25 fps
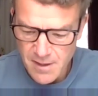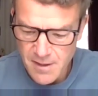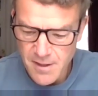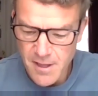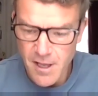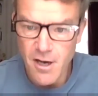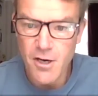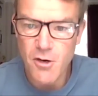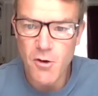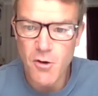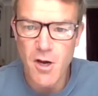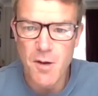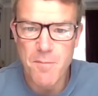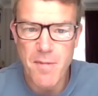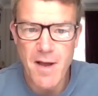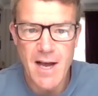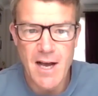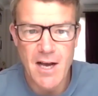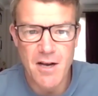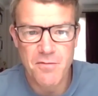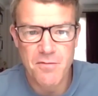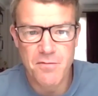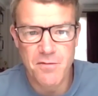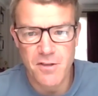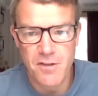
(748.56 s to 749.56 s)
they are quite
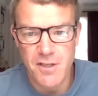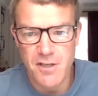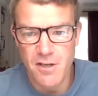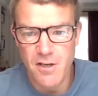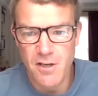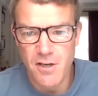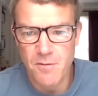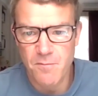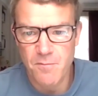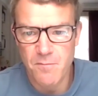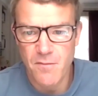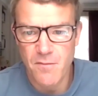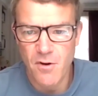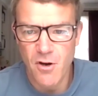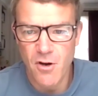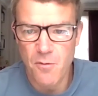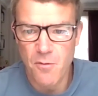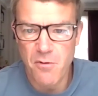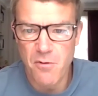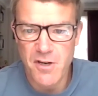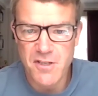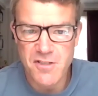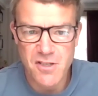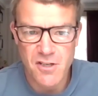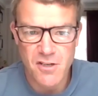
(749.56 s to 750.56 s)
powerful in our
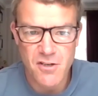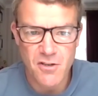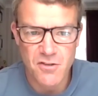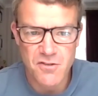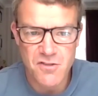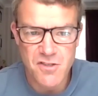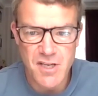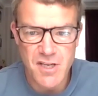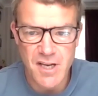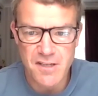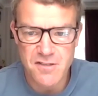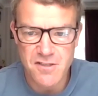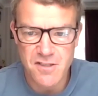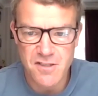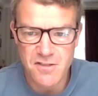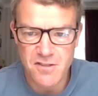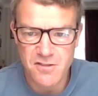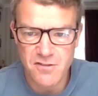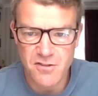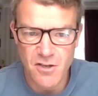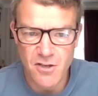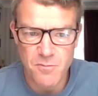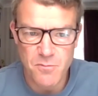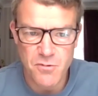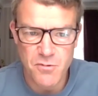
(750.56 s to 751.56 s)
operating context. These
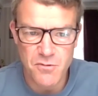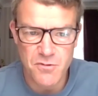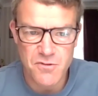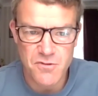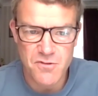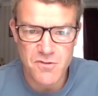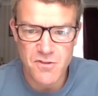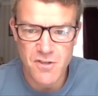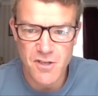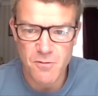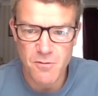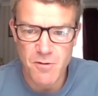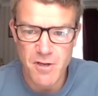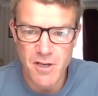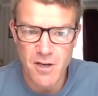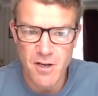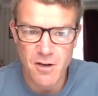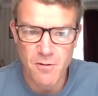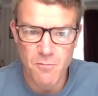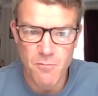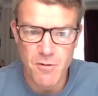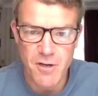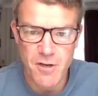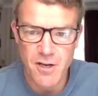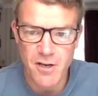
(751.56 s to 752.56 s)
examples, you know, we
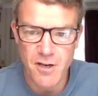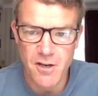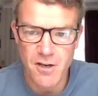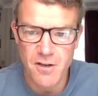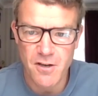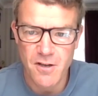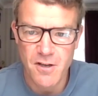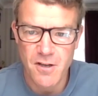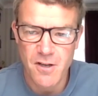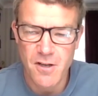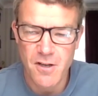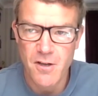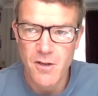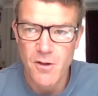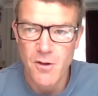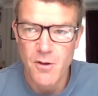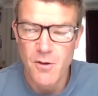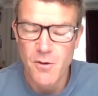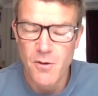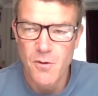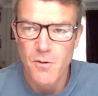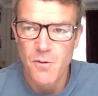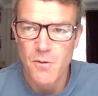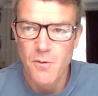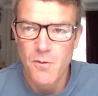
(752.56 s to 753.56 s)
are we are
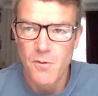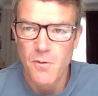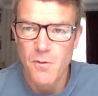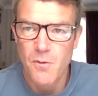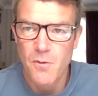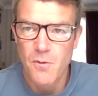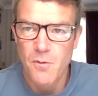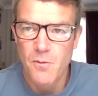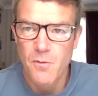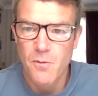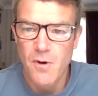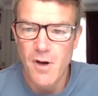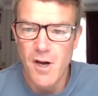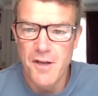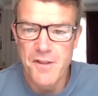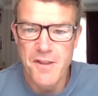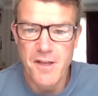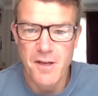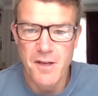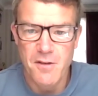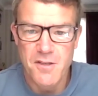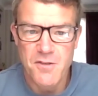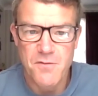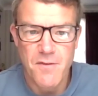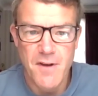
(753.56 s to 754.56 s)
I
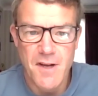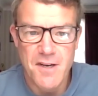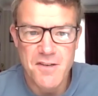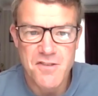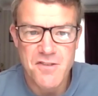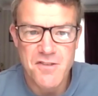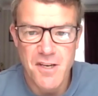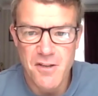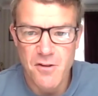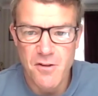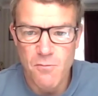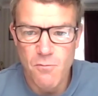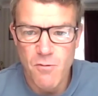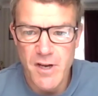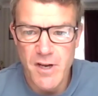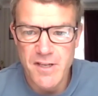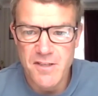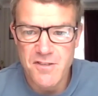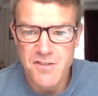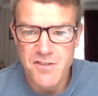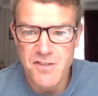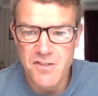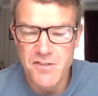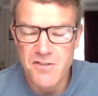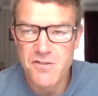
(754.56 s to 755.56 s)
think it's fair to say that
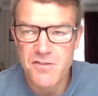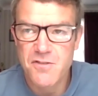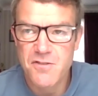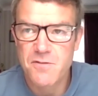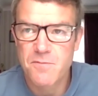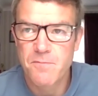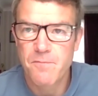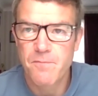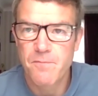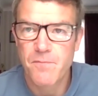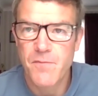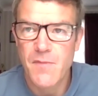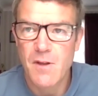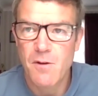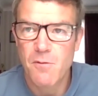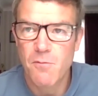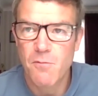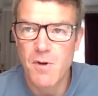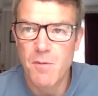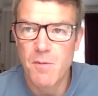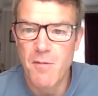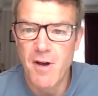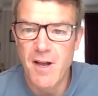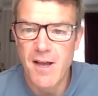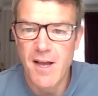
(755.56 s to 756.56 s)
Wates is,
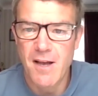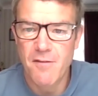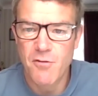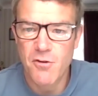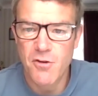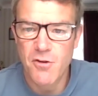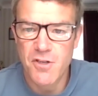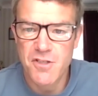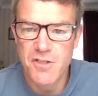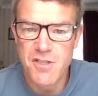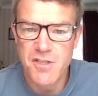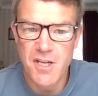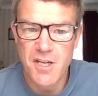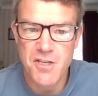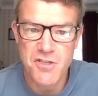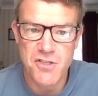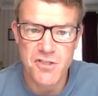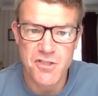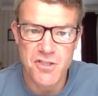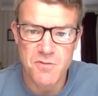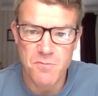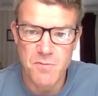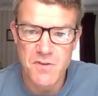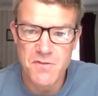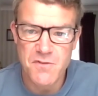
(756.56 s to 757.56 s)
we might have good
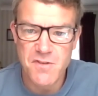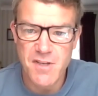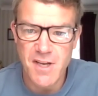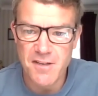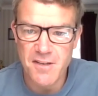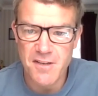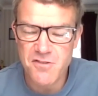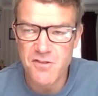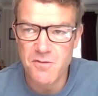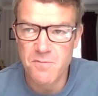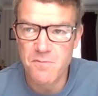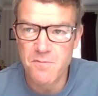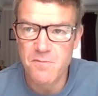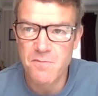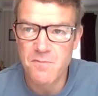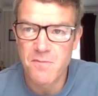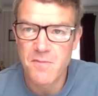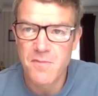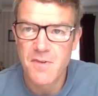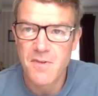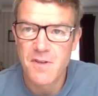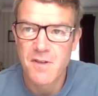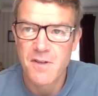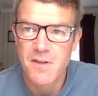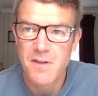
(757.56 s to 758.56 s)
intentions and we set some,
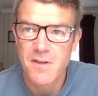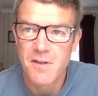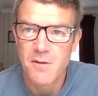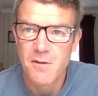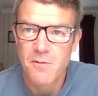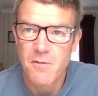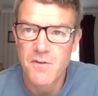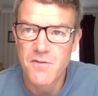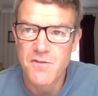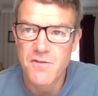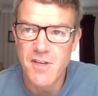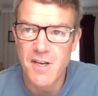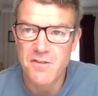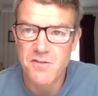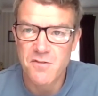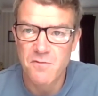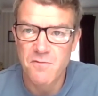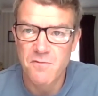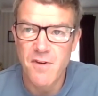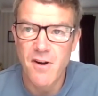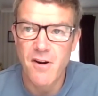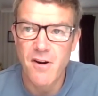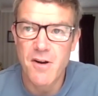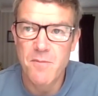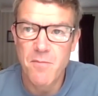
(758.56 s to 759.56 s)
we've set
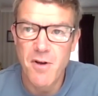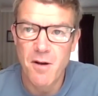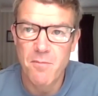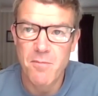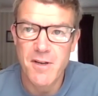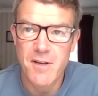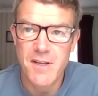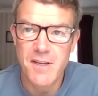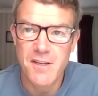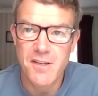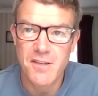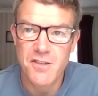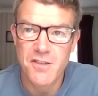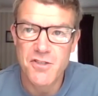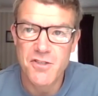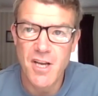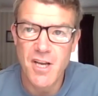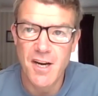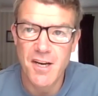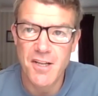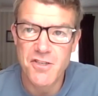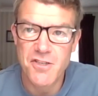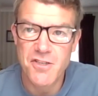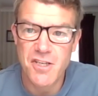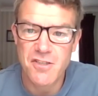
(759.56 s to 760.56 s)
some very public and
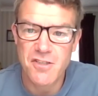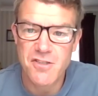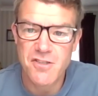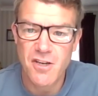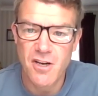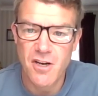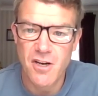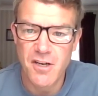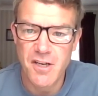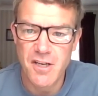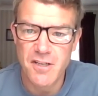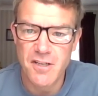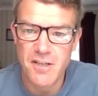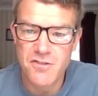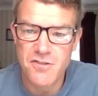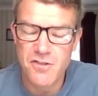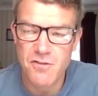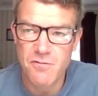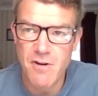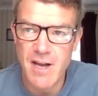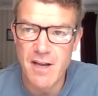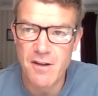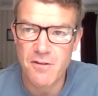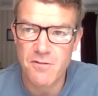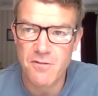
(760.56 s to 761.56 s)
challenging targets
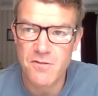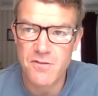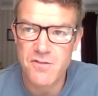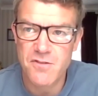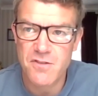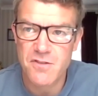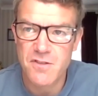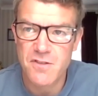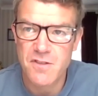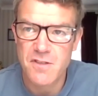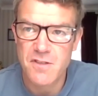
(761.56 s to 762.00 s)
around,